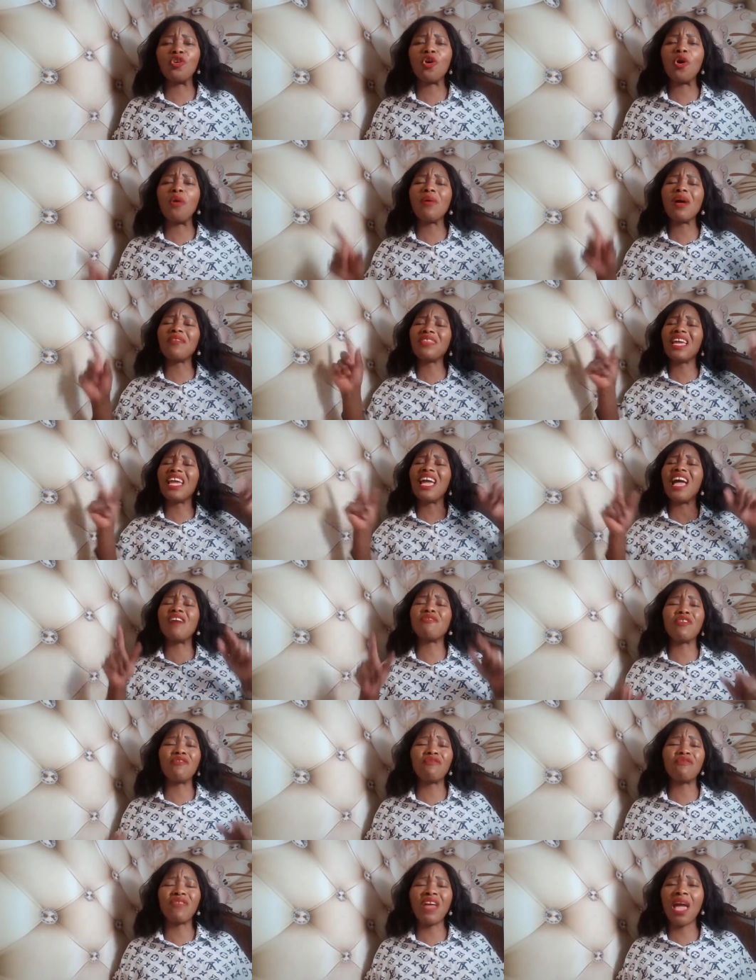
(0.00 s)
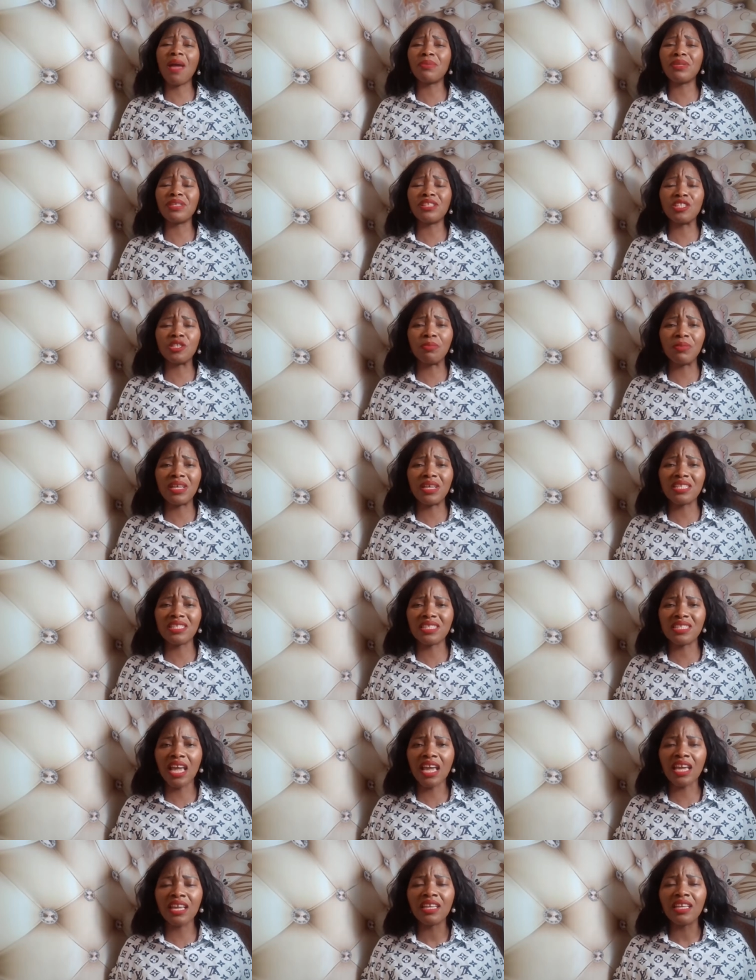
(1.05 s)
Go out there, have a fabulous, blessed
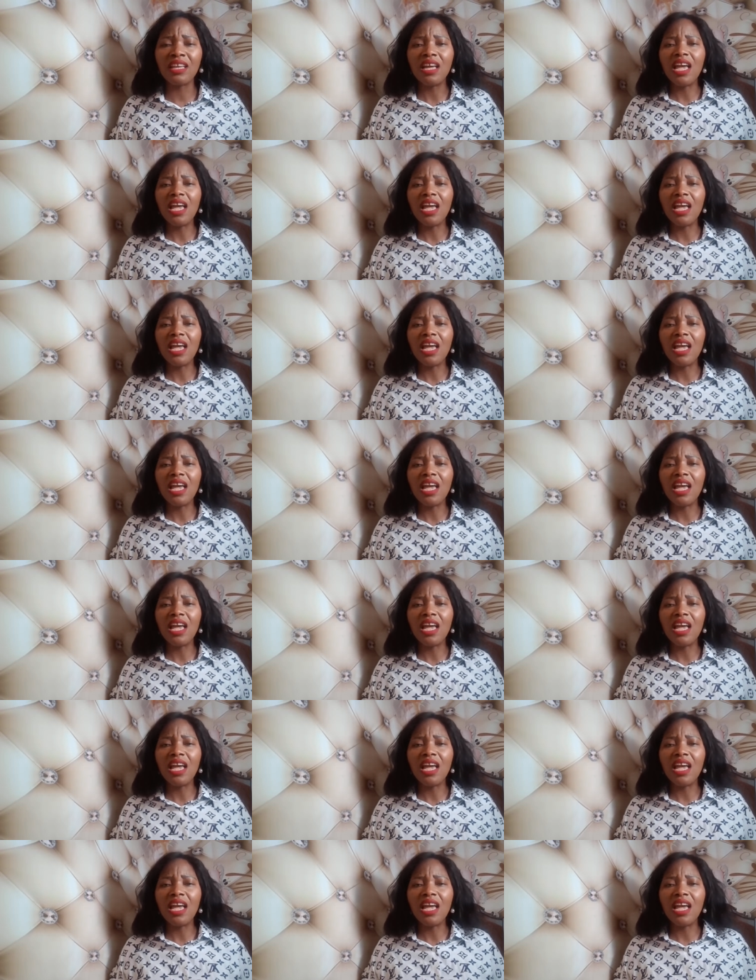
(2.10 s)
day.